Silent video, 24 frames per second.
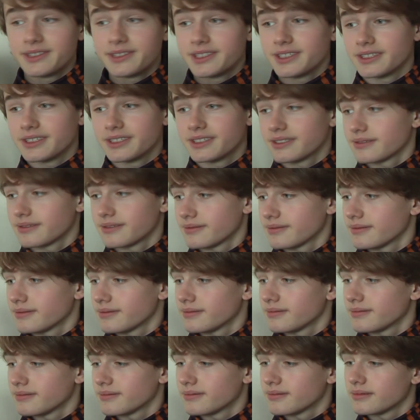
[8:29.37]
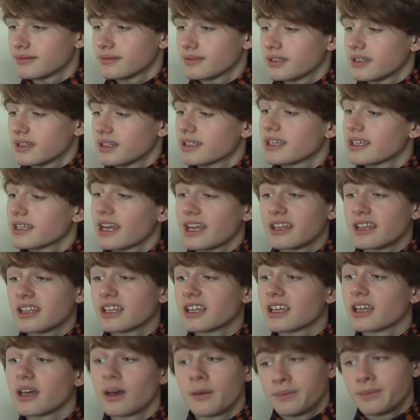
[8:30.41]
just Get in the
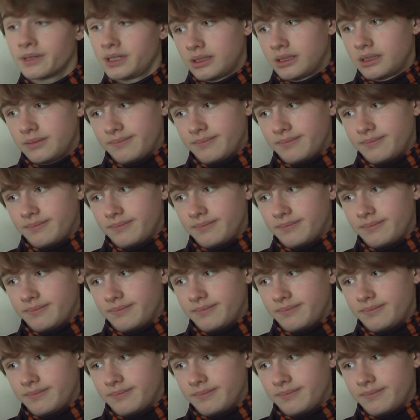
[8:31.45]
cupboard.